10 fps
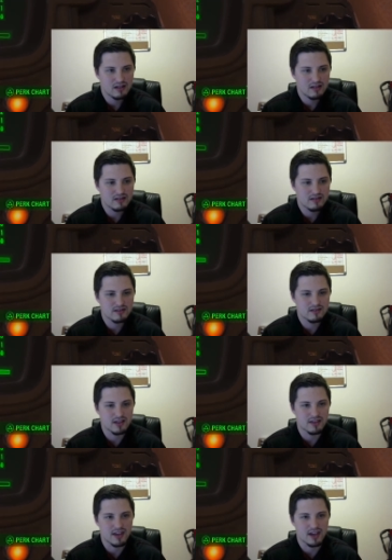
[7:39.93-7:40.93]
Let's
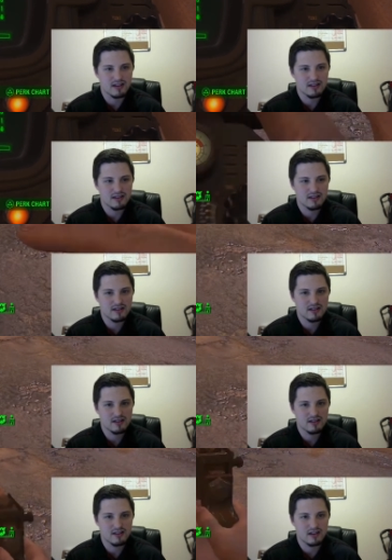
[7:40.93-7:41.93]
let that
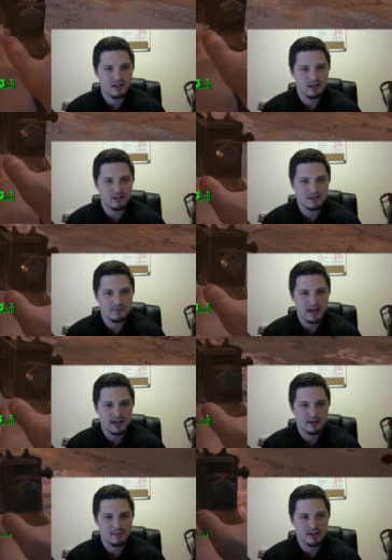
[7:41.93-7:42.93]
heal us back
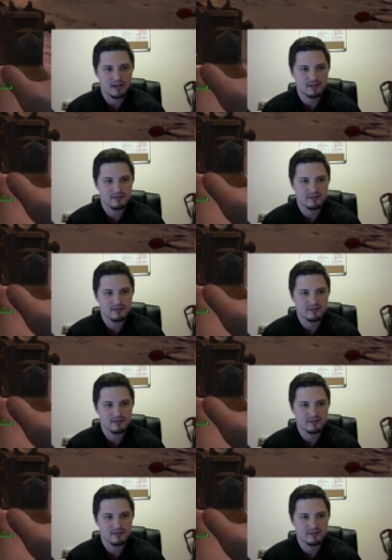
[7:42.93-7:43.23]
up here.